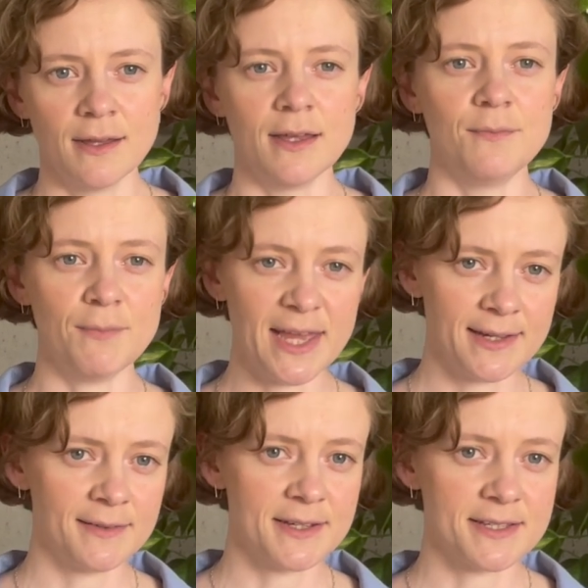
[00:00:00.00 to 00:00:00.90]
In
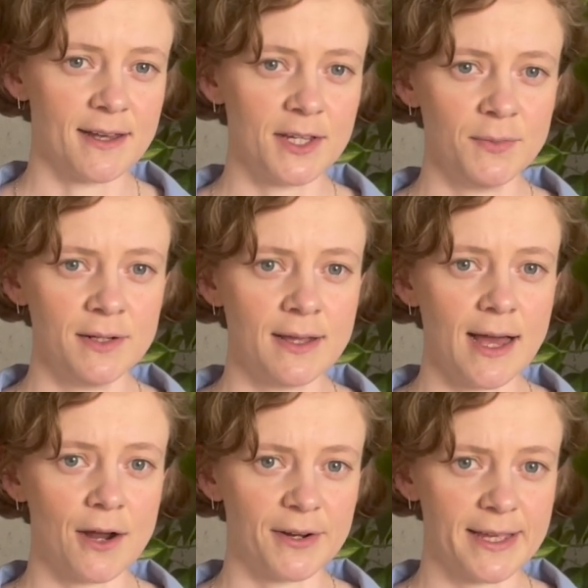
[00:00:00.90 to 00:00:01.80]
making this argument,
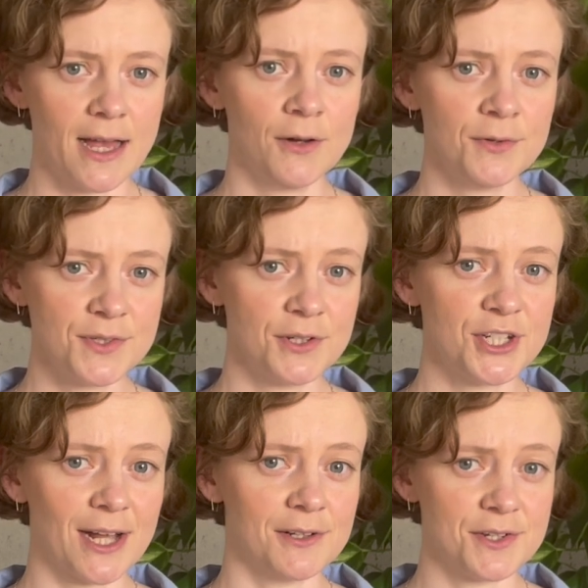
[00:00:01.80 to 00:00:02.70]
our account also
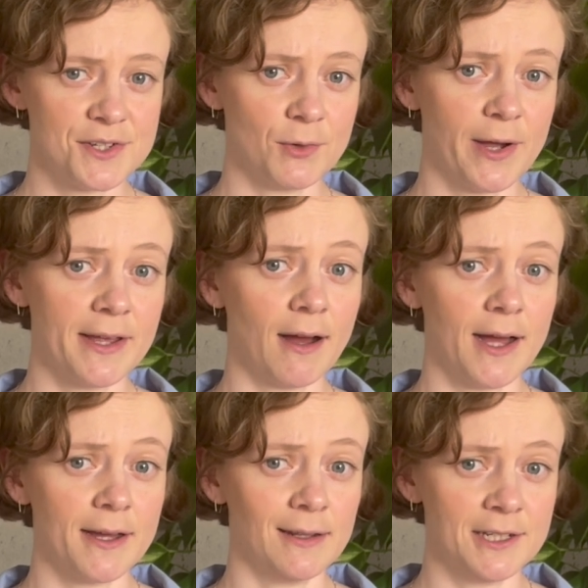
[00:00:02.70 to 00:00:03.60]
challenges the way
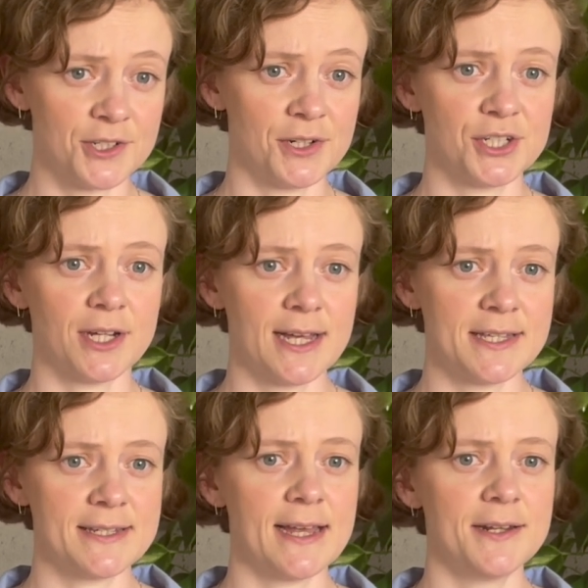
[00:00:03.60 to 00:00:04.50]
IR literature
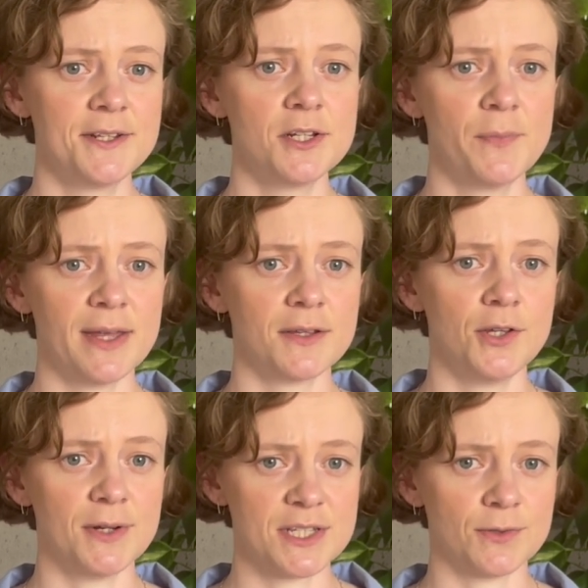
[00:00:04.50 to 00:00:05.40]
has tended to depict
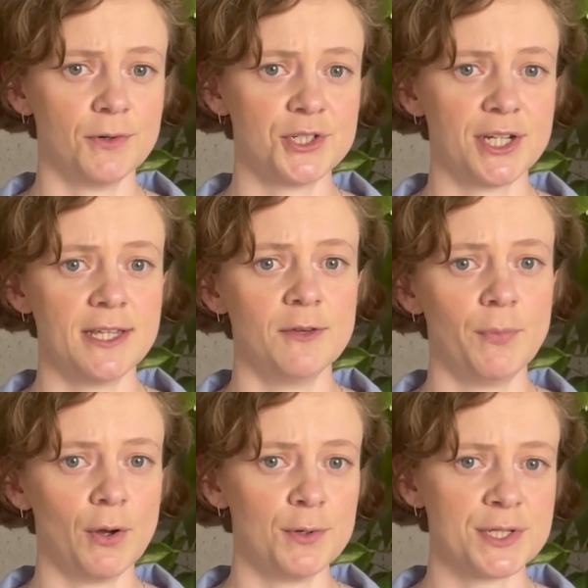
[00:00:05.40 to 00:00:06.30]
US torture in the
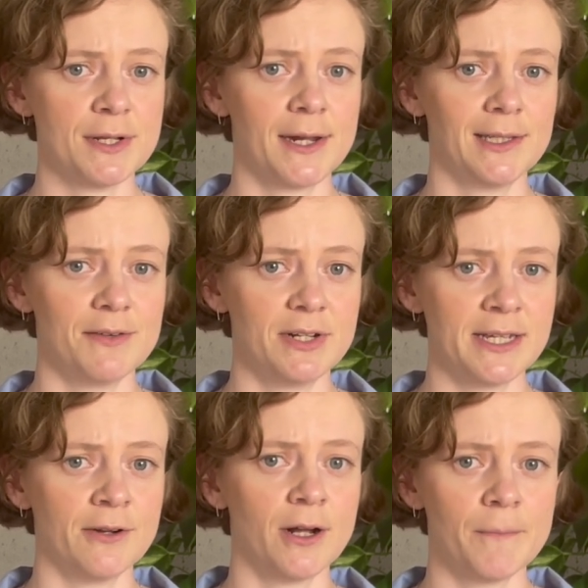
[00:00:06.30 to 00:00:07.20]
post-9/11
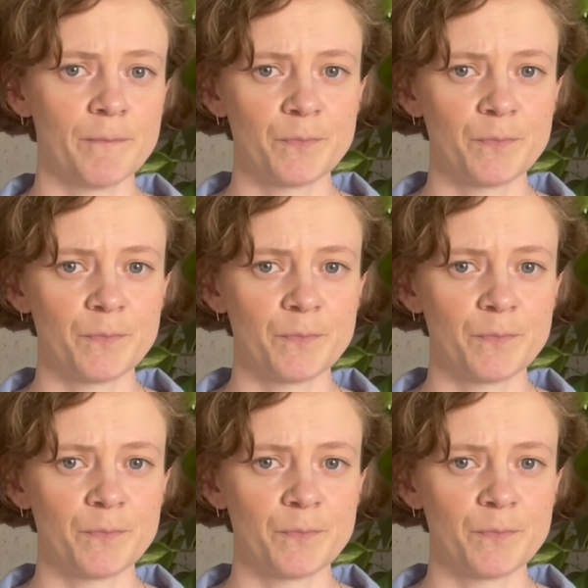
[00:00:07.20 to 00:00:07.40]
era.